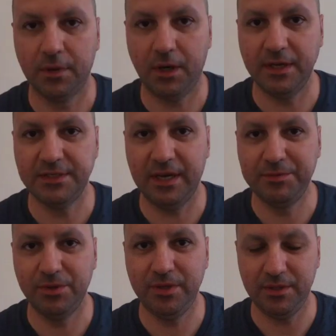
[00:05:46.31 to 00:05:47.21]
All right, time
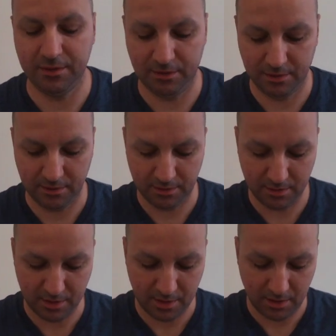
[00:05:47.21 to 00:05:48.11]
to eat.
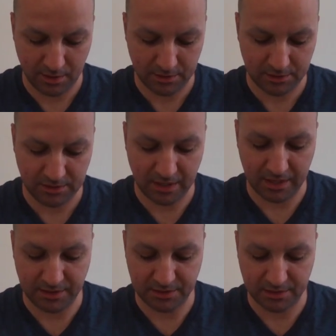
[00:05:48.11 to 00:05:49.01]
See how
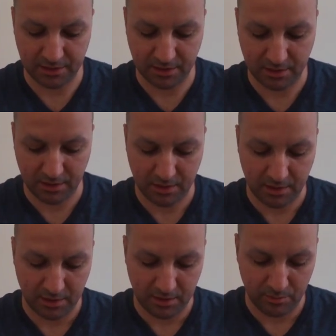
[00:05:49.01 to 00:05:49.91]
these
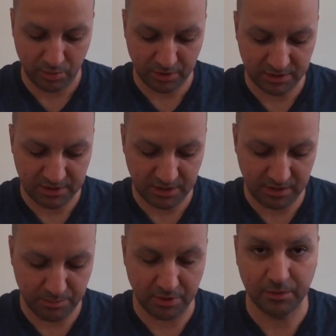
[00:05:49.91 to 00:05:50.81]

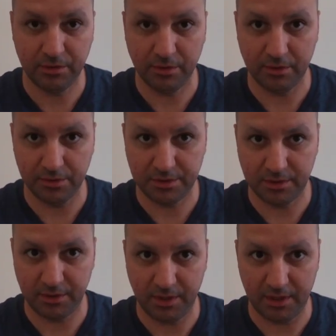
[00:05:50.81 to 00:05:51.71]
Bucatini Pomodoros
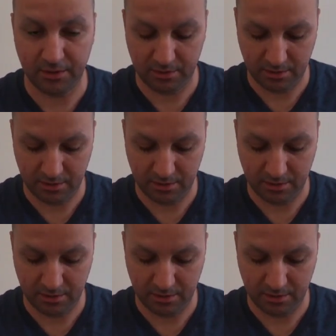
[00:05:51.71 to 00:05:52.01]
turned out.